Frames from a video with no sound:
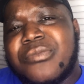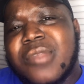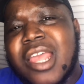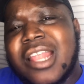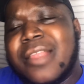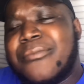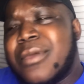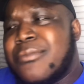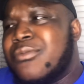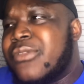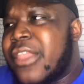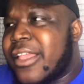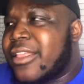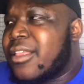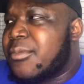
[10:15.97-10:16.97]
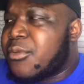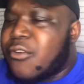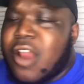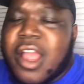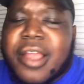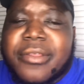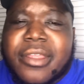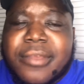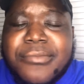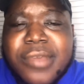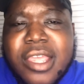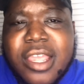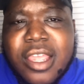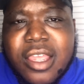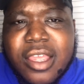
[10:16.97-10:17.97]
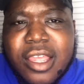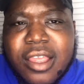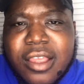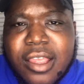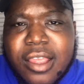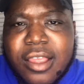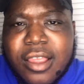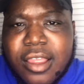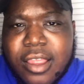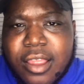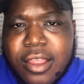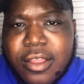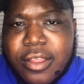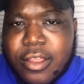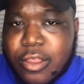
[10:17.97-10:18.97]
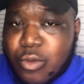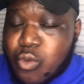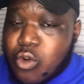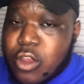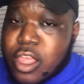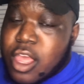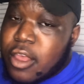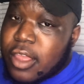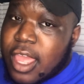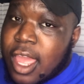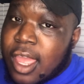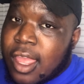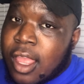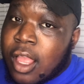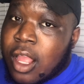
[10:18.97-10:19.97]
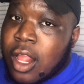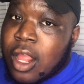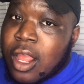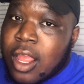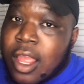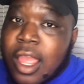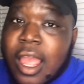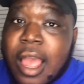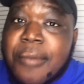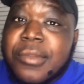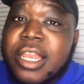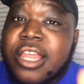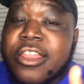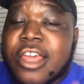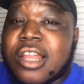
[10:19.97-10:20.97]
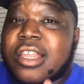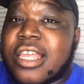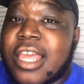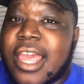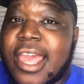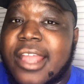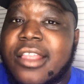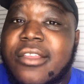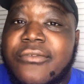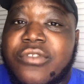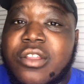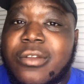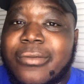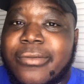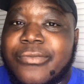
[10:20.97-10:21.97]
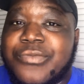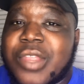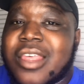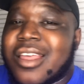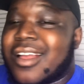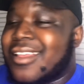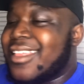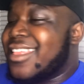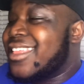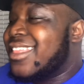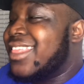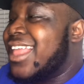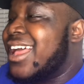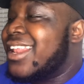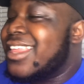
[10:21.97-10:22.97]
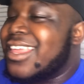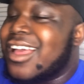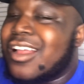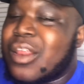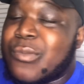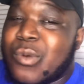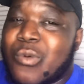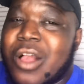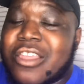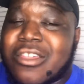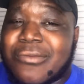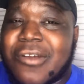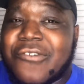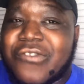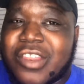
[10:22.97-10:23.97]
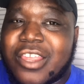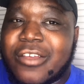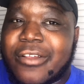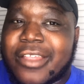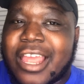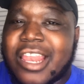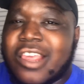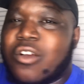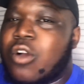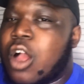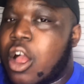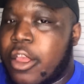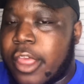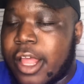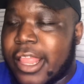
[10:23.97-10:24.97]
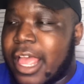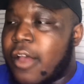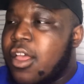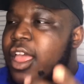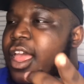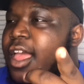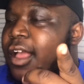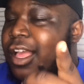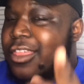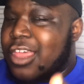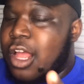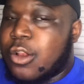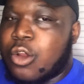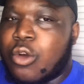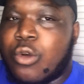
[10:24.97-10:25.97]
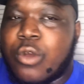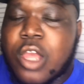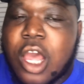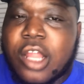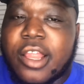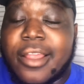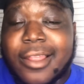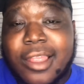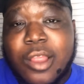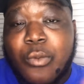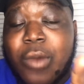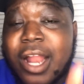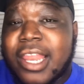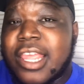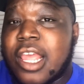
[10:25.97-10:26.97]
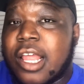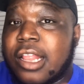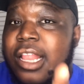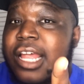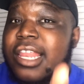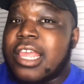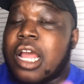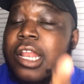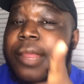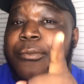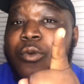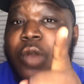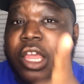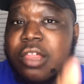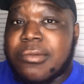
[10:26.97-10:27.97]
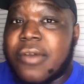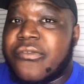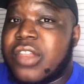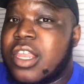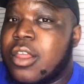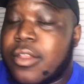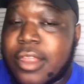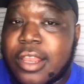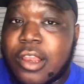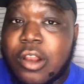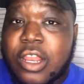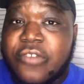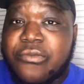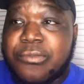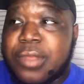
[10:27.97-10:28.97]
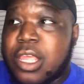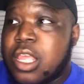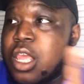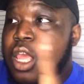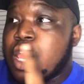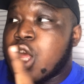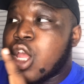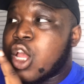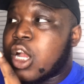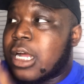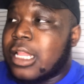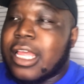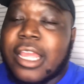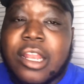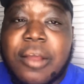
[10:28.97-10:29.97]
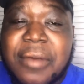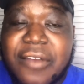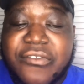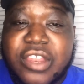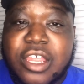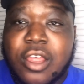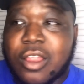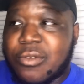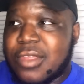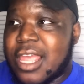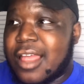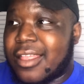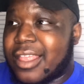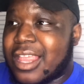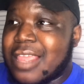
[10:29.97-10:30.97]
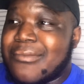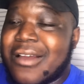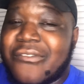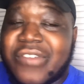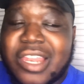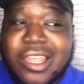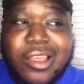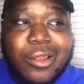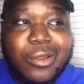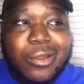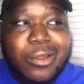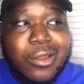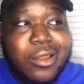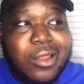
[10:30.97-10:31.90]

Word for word: And the people that subscribe to me, to the Royale Gang, I'm gonna need y'all to get active too. Cause it's a lot of y'all that be watching my videos. I ain't gonna call y'all out because y'all know who y'all is. So why do you, a lot of y'all that be watching my videos that don't even be clicking on my videos and y'all see my videos